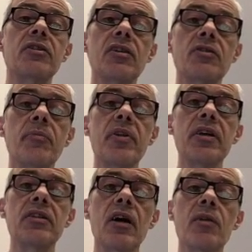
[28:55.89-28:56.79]
So some of
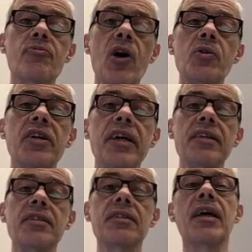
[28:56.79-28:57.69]
these other
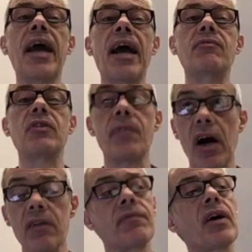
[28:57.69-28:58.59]
proteins have
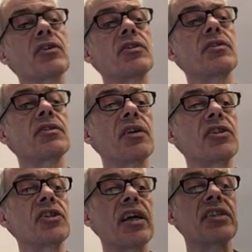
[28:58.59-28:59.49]
defined functions
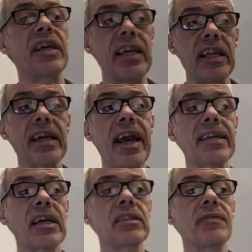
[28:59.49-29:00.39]
such as a
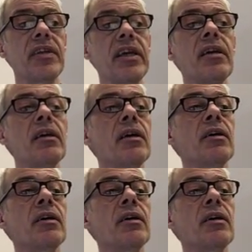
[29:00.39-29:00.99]
helicase activity.